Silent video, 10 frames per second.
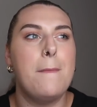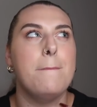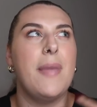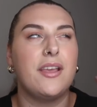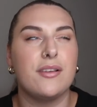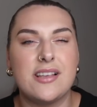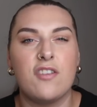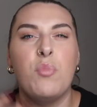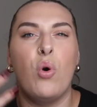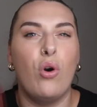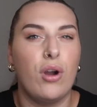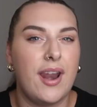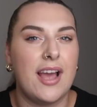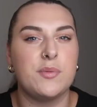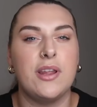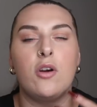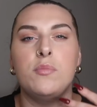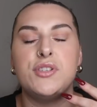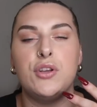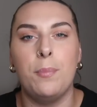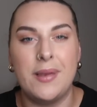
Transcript: make yourself more organized when it comes to your